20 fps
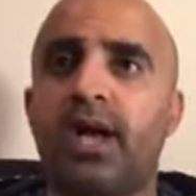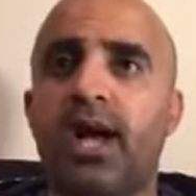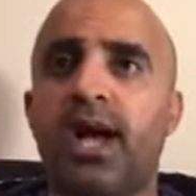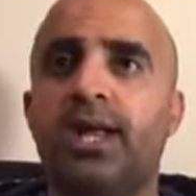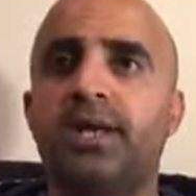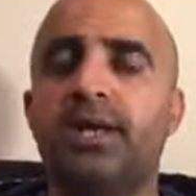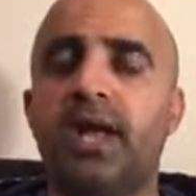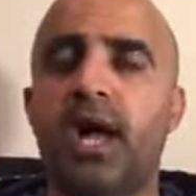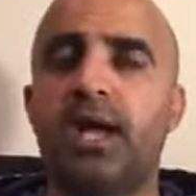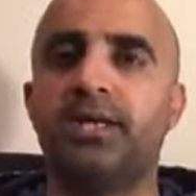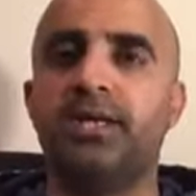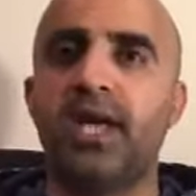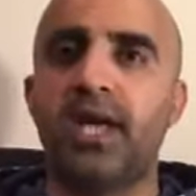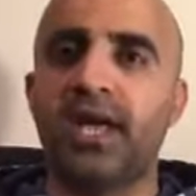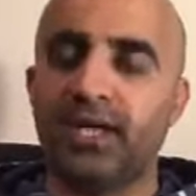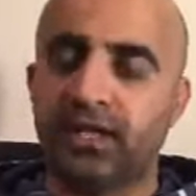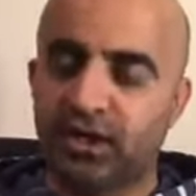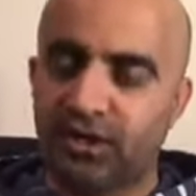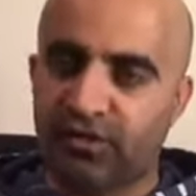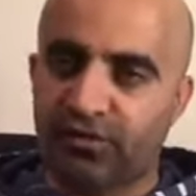And
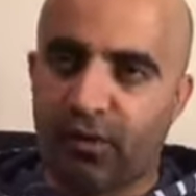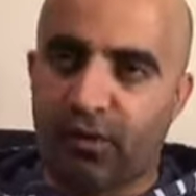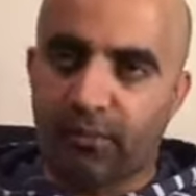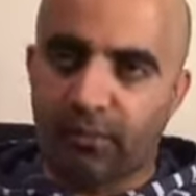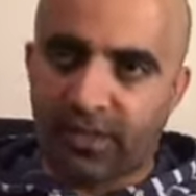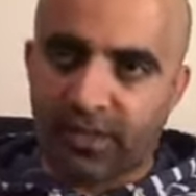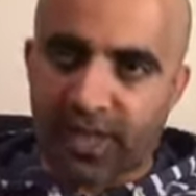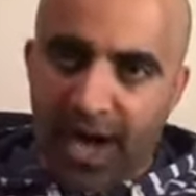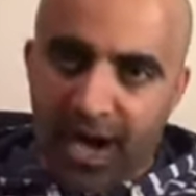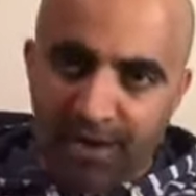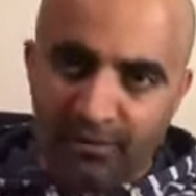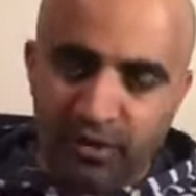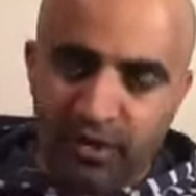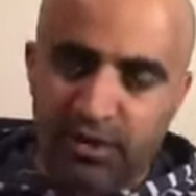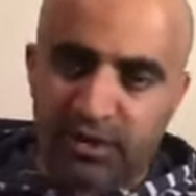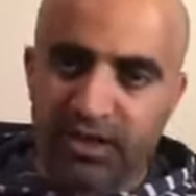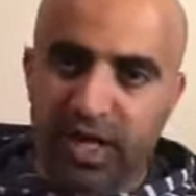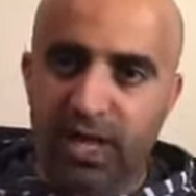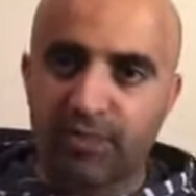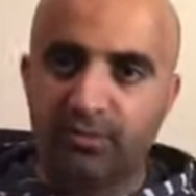yes, from time to
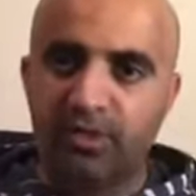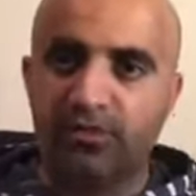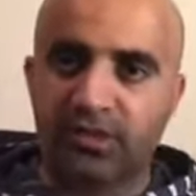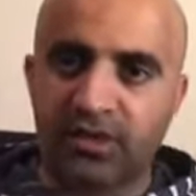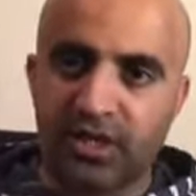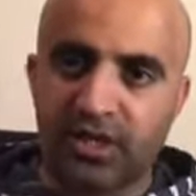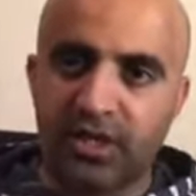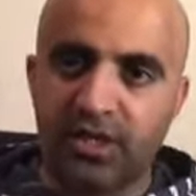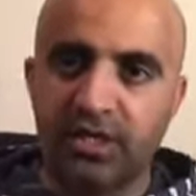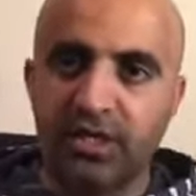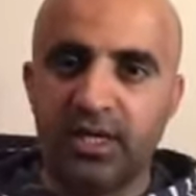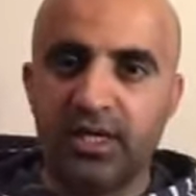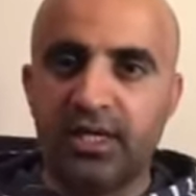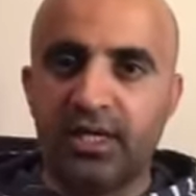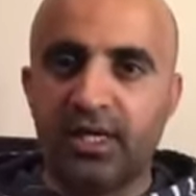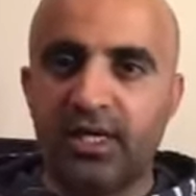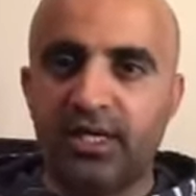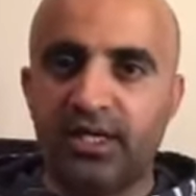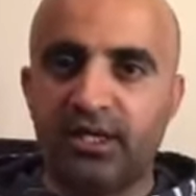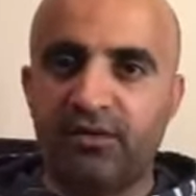time, you've seen
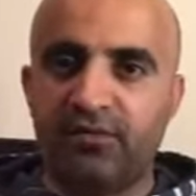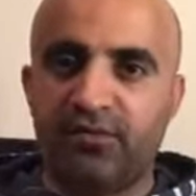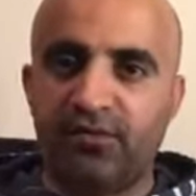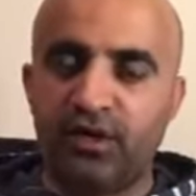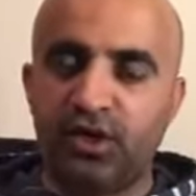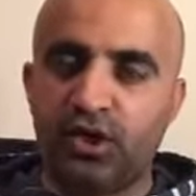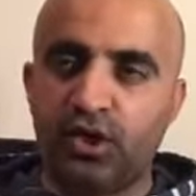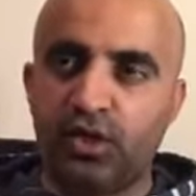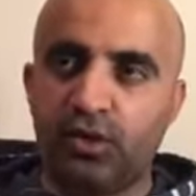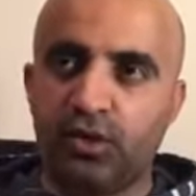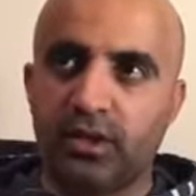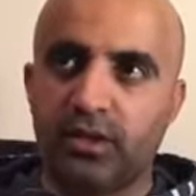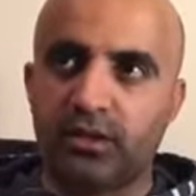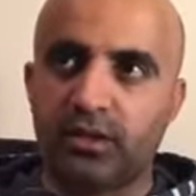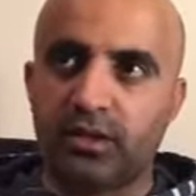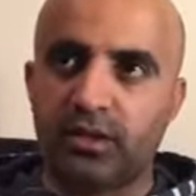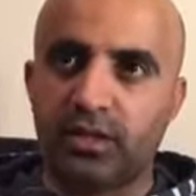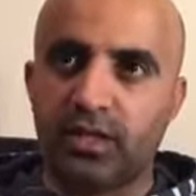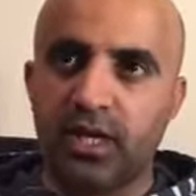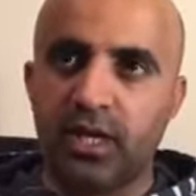
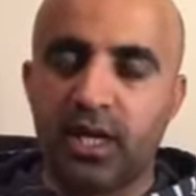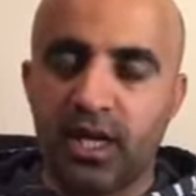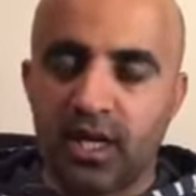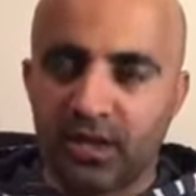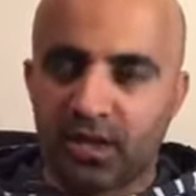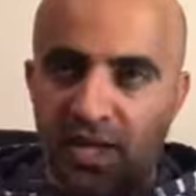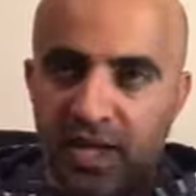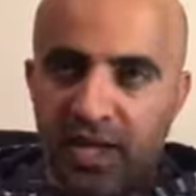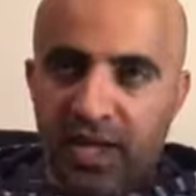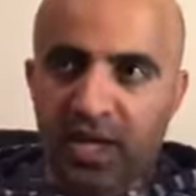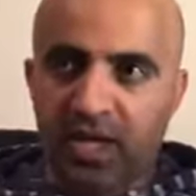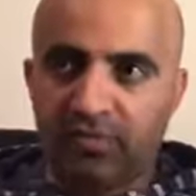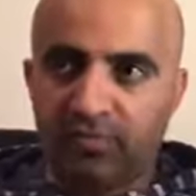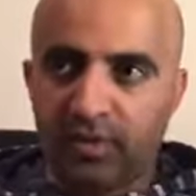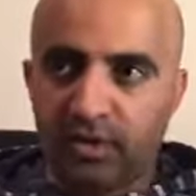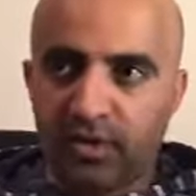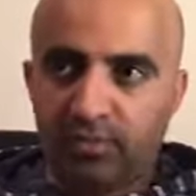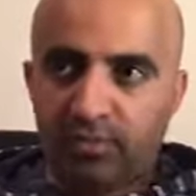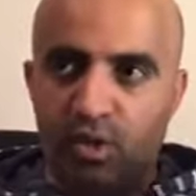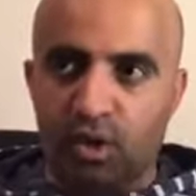individuals that have
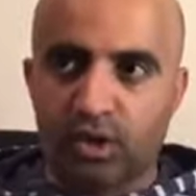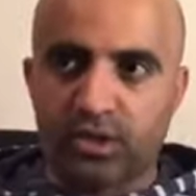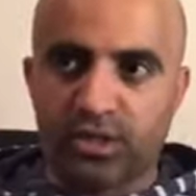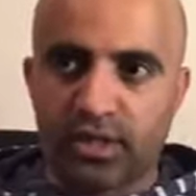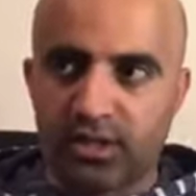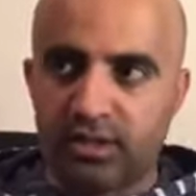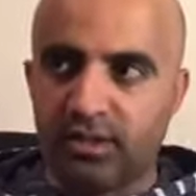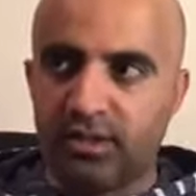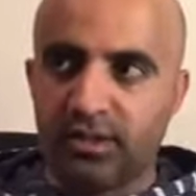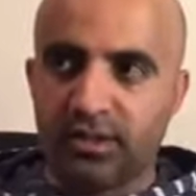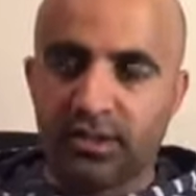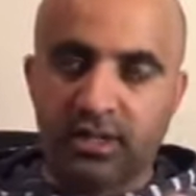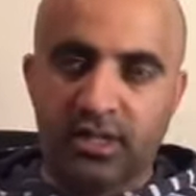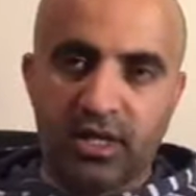been brought in